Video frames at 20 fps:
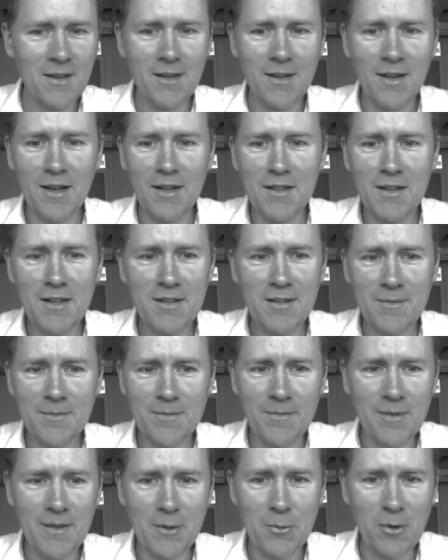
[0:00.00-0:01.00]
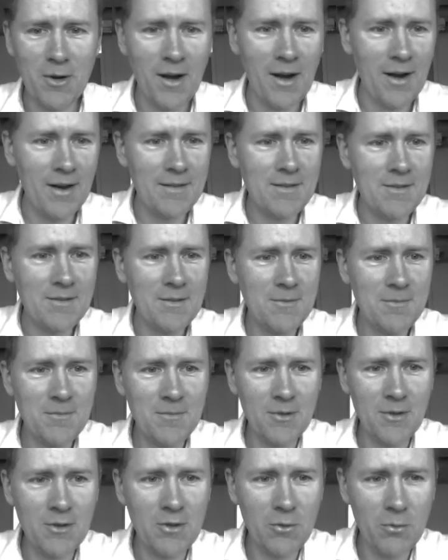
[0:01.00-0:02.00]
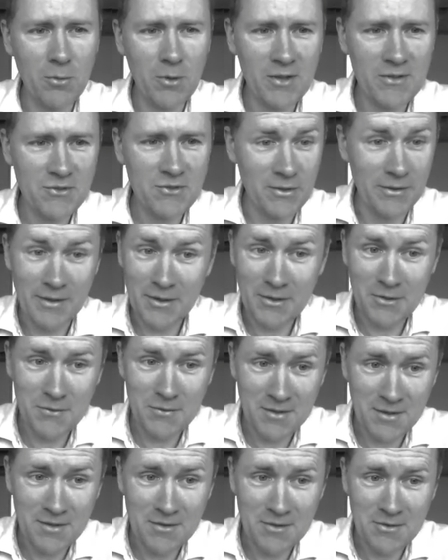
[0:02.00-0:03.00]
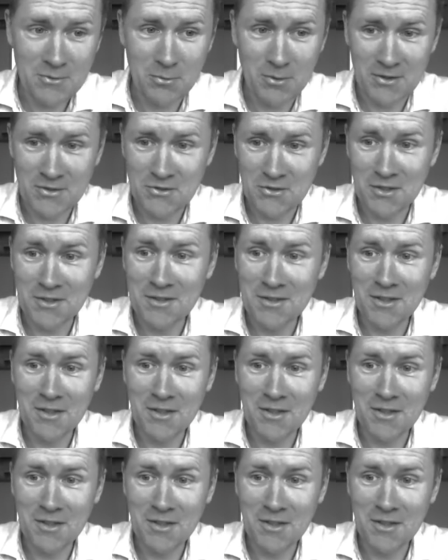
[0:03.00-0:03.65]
And then they were asked a question, and you've seen this question.